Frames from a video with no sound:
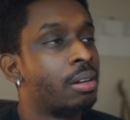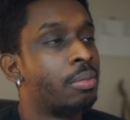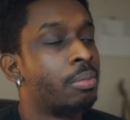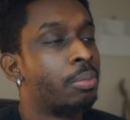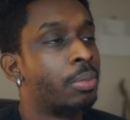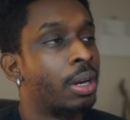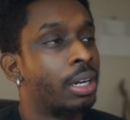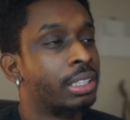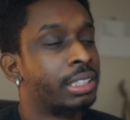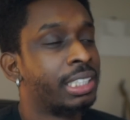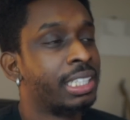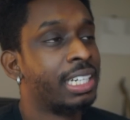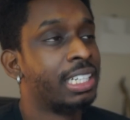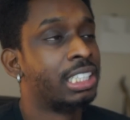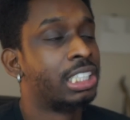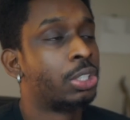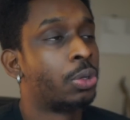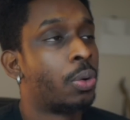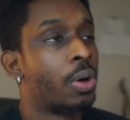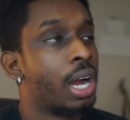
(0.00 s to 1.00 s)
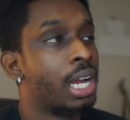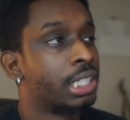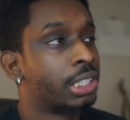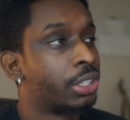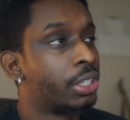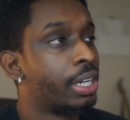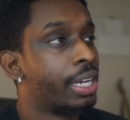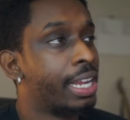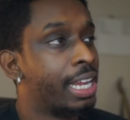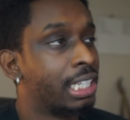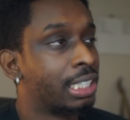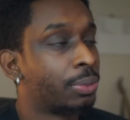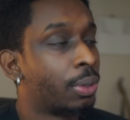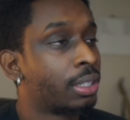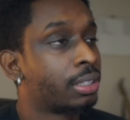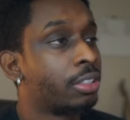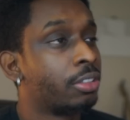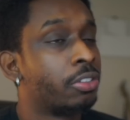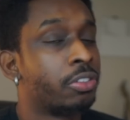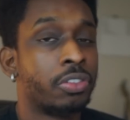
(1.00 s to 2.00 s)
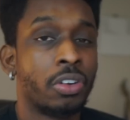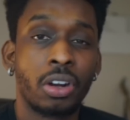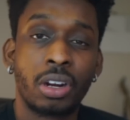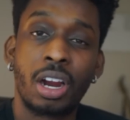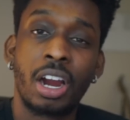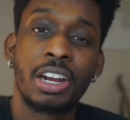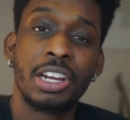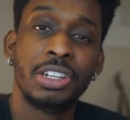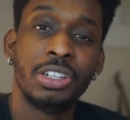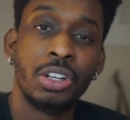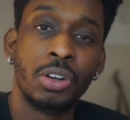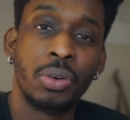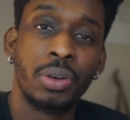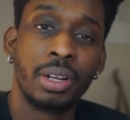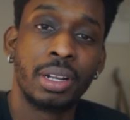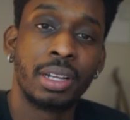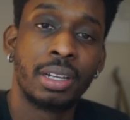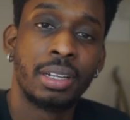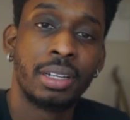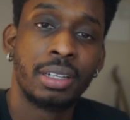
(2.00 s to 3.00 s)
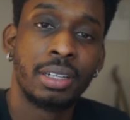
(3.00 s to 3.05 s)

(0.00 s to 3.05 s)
Bro, she is twice your age. What the fuck are you doing?